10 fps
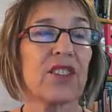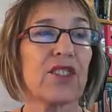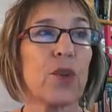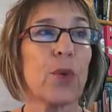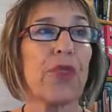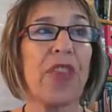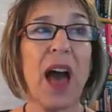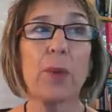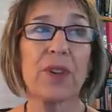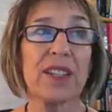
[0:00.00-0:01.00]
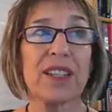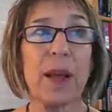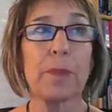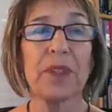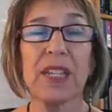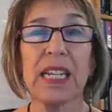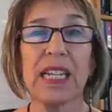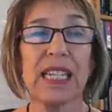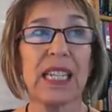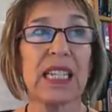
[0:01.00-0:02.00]
So that was steps
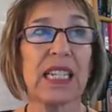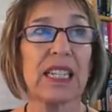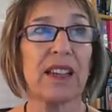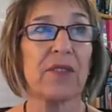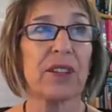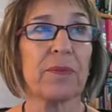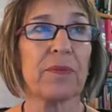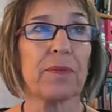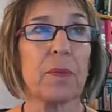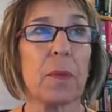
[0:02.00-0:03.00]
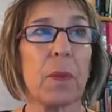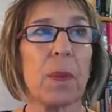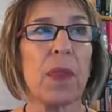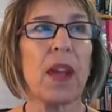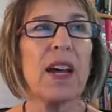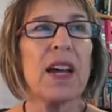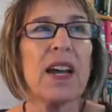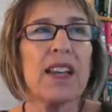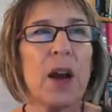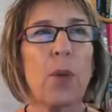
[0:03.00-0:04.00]
6 and 7.
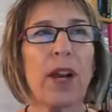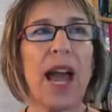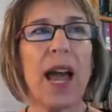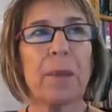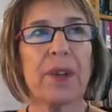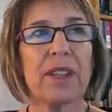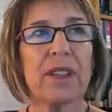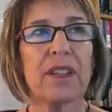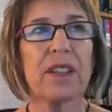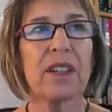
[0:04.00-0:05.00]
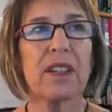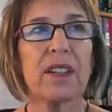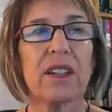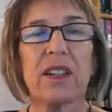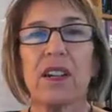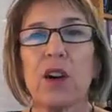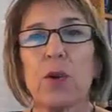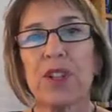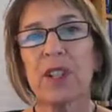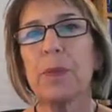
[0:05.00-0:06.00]
Now what happens
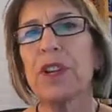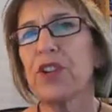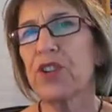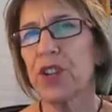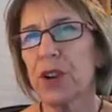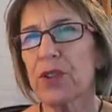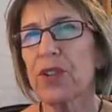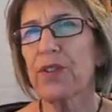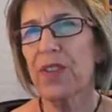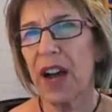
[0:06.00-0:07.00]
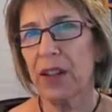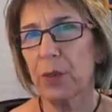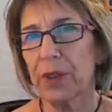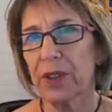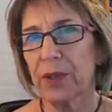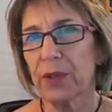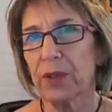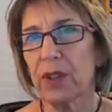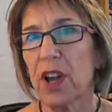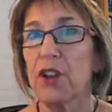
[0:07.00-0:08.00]
when somebody shares a file with you?
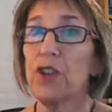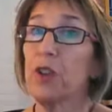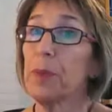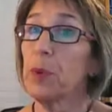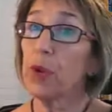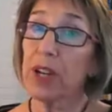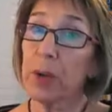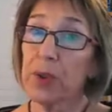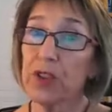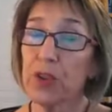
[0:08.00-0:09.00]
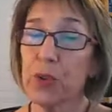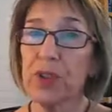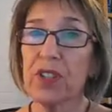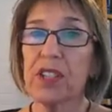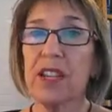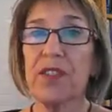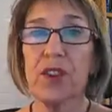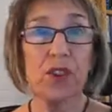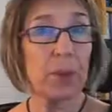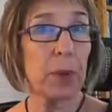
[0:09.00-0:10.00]
You're going to be working with students,
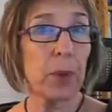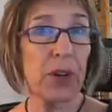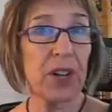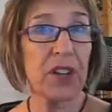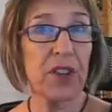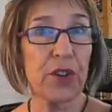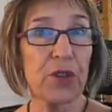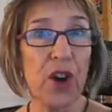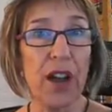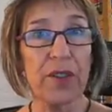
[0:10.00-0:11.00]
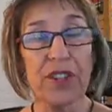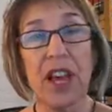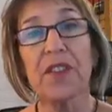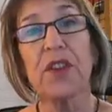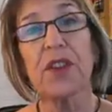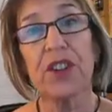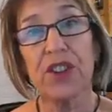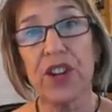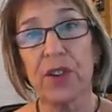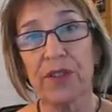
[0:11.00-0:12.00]
they're going to be working in their Drives, and they're going to
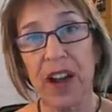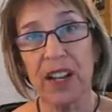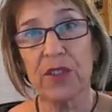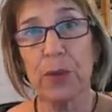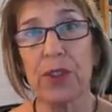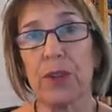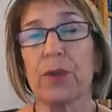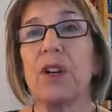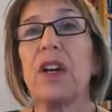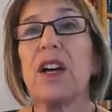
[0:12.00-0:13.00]
share files with you.